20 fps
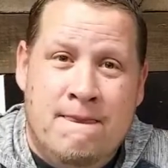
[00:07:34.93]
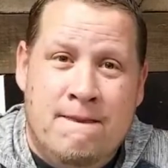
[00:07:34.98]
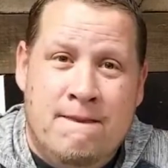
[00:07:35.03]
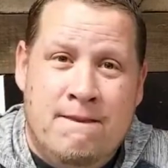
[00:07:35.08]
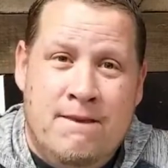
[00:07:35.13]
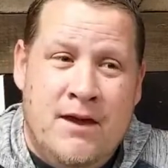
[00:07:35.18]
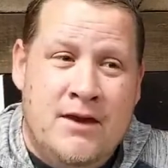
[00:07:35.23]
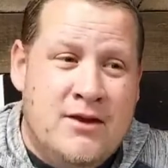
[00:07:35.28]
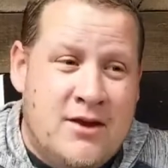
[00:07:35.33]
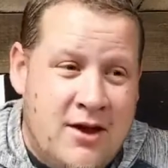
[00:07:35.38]

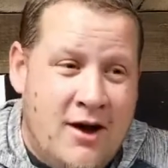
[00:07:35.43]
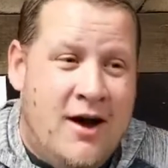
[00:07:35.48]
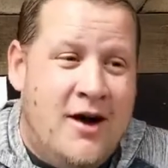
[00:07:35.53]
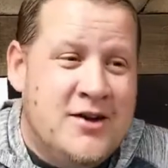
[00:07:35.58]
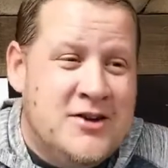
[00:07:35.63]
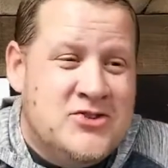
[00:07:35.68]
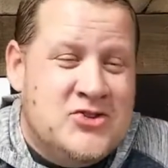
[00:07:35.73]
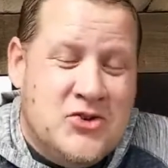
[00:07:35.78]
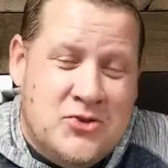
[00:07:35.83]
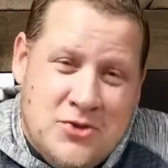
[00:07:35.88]
And God,
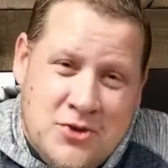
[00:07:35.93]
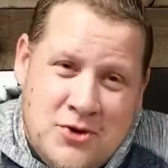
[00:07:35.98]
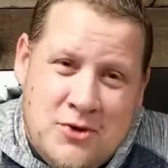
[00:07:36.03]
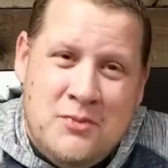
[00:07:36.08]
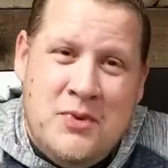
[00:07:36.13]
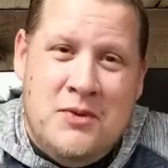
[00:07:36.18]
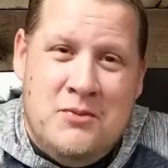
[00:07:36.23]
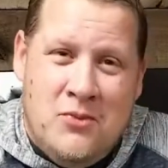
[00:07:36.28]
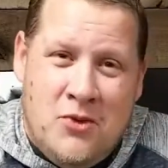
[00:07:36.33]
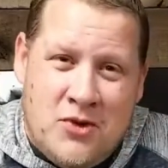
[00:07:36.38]
it's a little
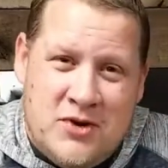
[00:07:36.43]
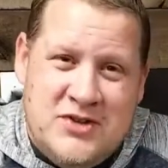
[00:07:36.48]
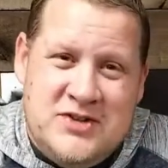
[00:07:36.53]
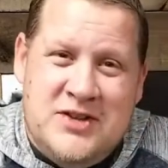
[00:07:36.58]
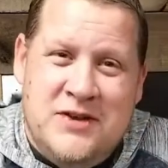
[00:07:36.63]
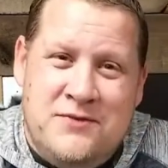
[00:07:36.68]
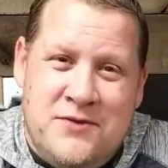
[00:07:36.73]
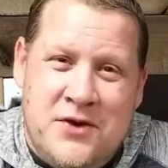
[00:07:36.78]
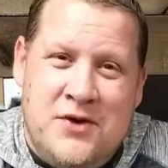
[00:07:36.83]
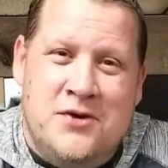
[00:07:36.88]
bit more
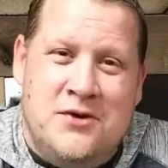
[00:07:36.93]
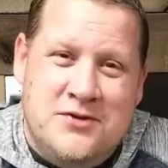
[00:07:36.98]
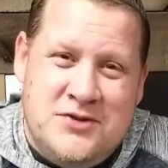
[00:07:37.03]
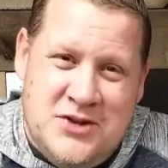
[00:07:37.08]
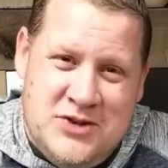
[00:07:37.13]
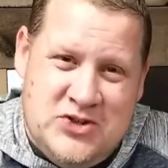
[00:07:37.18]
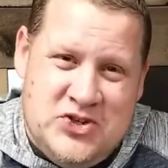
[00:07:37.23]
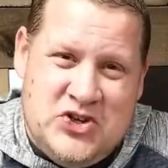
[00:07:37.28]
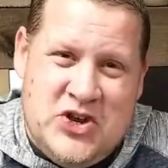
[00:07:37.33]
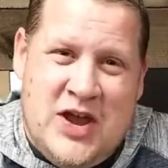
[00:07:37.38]
difficult
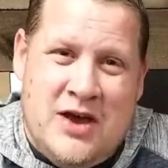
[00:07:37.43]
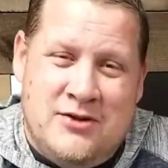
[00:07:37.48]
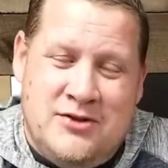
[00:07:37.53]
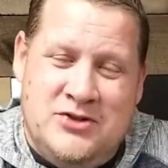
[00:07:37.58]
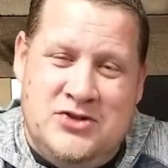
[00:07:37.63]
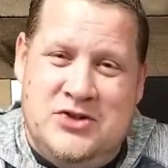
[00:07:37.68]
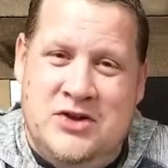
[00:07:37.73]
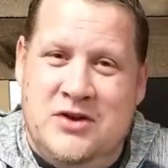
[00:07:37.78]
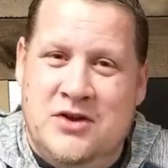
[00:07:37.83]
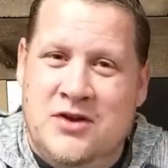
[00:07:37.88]
and
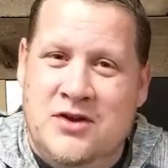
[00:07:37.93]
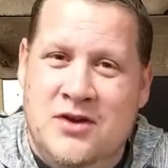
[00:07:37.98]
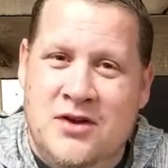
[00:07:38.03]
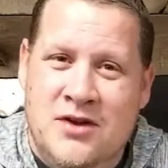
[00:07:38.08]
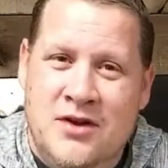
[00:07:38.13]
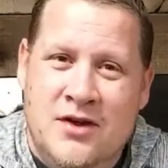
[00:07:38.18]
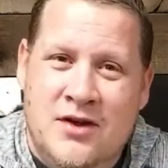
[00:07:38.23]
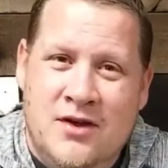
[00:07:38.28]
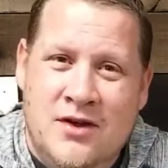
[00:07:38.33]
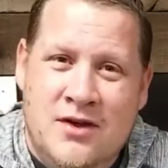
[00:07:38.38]
challenging.
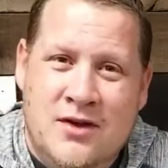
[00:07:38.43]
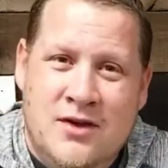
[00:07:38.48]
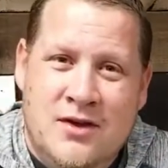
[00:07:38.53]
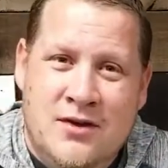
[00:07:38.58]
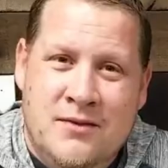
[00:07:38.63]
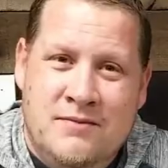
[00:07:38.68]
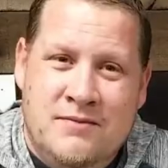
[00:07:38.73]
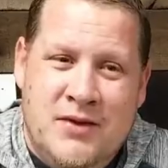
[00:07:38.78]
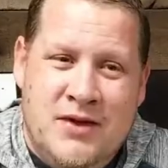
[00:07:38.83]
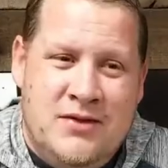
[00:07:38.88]

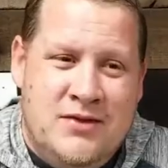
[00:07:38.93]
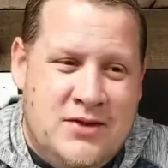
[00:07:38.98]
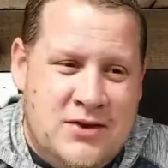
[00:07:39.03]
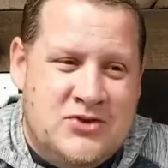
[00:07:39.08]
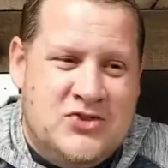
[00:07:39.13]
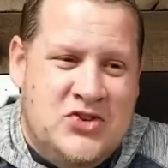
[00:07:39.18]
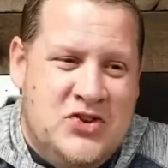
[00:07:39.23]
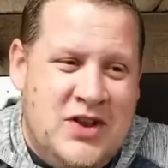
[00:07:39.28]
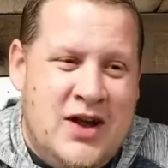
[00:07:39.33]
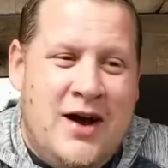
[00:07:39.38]

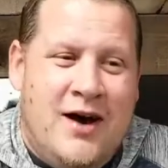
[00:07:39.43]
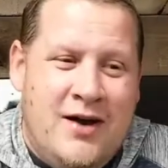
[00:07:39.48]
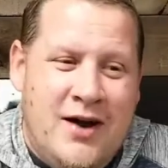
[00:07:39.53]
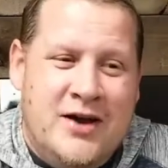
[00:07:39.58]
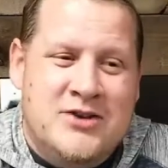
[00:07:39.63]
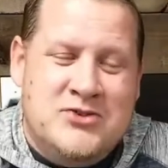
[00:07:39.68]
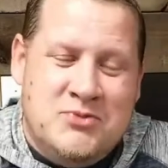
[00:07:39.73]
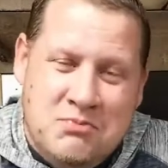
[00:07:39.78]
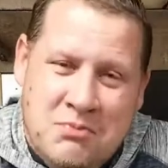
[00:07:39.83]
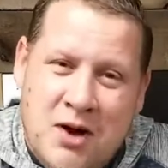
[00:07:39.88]
There's not
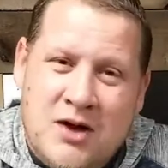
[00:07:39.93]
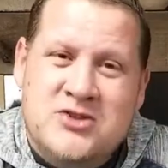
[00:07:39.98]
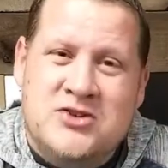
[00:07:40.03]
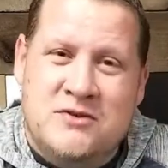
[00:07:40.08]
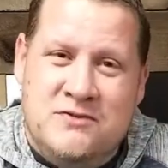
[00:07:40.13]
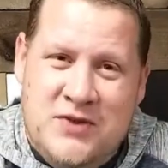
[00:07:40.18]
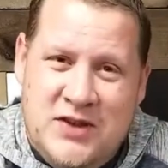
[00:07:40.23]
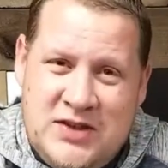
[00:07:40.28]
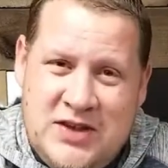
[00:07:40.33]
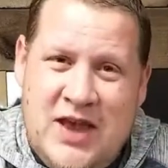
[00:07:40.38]
as much
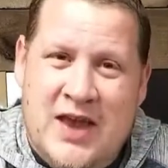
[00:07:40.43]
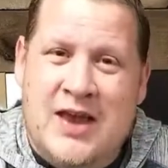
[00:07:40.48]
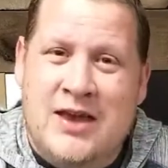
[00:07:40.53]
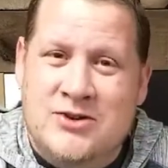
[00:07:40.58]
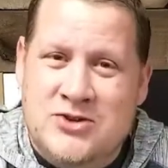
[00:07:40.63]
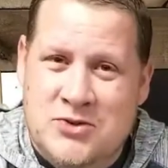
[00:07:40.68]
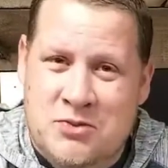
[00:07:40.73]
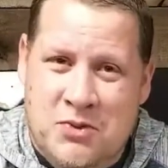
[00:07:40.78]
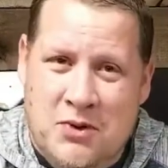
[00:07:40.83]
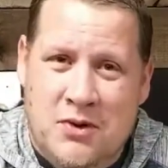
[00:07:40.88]
of the
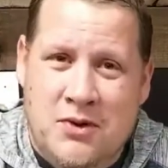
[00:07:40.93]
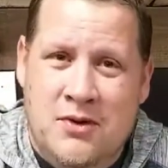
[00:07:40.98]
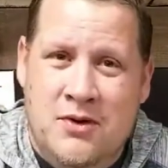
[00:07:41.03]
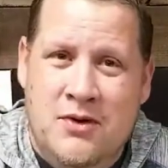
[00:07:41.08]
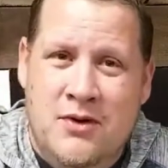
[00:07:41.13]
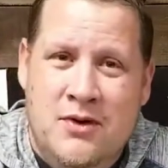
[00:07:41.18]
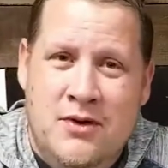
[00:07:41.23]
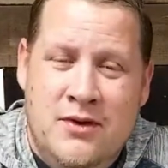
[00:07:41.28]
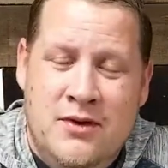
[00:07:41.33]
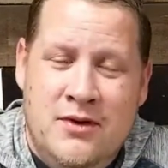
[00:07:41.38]
tangible.
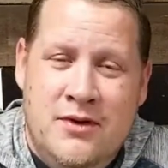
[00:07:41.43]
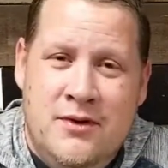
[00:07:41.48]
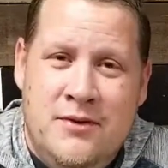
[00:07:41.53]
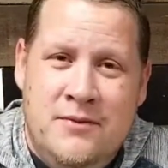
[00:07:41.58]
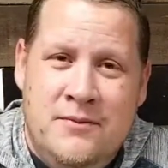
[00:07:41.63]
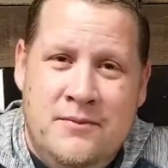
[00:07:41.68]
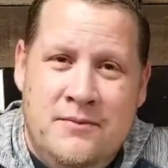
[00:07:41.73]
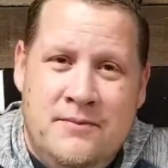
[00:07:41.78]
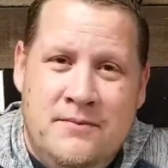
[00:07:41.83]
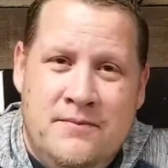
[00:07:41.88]

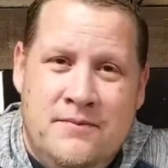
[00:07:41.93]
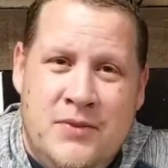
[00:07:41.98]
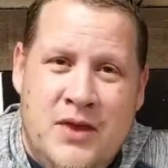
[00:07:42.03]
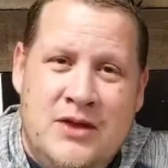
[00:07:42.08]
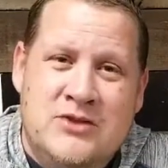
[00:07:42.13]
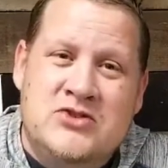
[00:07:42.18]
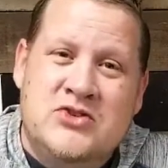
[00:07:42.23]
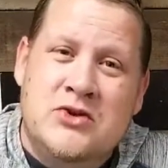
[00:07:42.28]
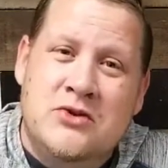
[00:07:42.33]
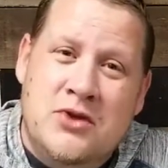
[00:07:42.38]

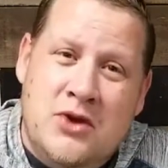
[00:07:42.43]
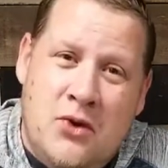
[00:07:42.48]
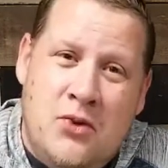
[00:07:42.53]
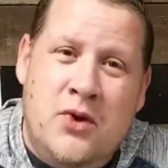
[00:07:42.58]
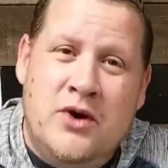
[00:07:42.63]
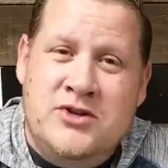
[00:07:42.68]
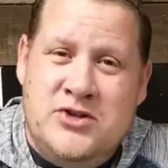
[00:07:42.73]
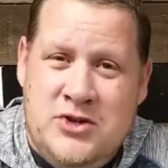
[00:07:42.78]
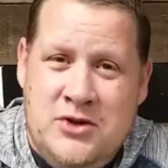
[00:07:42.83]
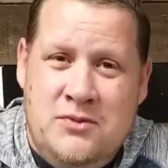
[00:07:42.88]
And so the
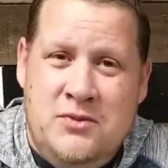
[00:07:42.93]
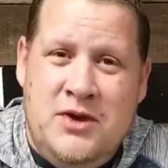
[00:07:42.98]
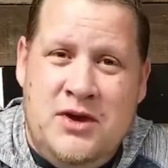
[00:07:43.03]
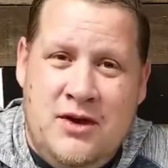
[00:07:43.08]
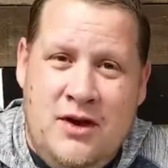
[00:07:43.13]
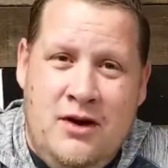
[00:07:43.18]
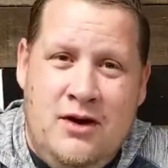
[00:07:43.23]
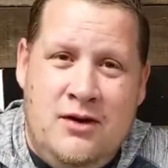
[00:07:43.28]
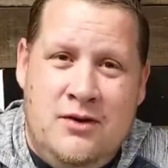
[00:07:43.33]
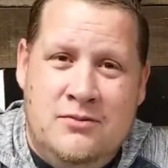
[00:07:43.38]
question
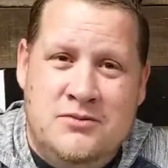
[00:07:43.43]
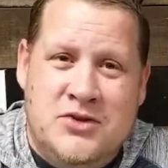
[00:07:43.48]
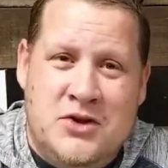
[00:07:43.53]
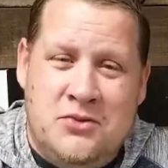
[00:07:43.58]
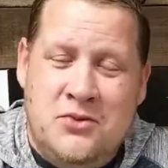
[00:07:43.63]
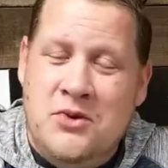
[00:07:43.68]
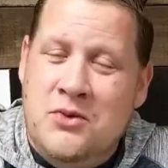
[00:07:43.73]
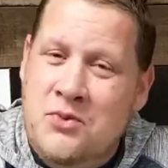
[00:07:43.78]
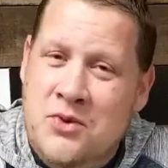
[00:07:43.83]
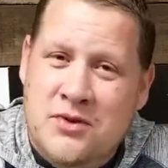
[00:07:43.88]
becomes, are
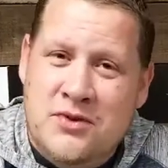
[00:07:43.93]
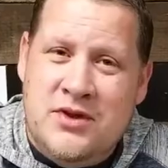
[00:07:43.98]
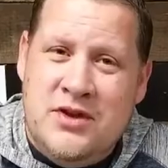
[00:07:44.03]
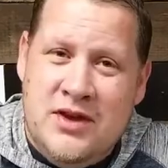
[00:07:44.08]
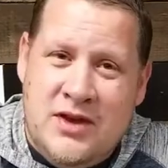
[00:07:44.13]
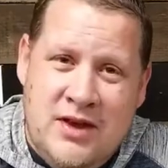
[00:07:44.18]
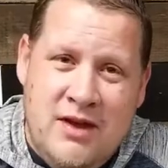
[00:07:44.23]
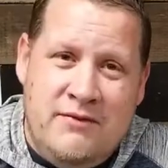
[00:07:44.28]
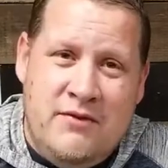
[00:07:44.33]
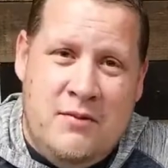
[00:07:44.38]
we willing to
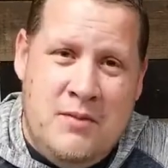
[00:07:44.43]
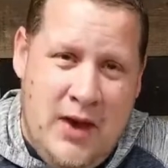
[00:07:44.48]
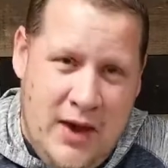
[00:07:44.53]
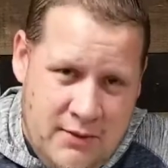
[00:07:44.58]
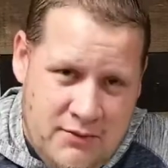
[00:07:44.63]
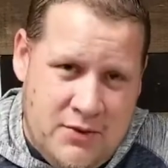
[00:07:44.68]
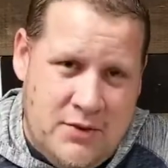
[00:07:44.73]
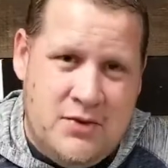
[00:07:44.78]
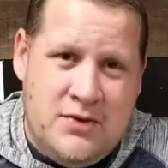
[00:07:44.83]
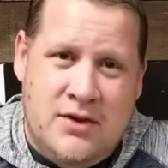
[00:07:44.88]
give him
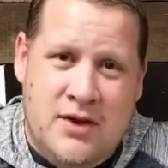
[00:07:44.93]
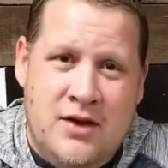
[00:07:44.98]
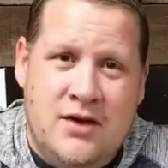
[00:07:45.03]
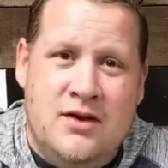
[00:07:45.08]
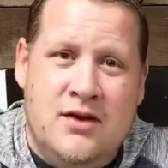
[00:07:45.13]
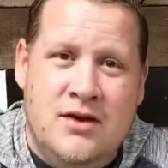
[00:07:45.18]
everything?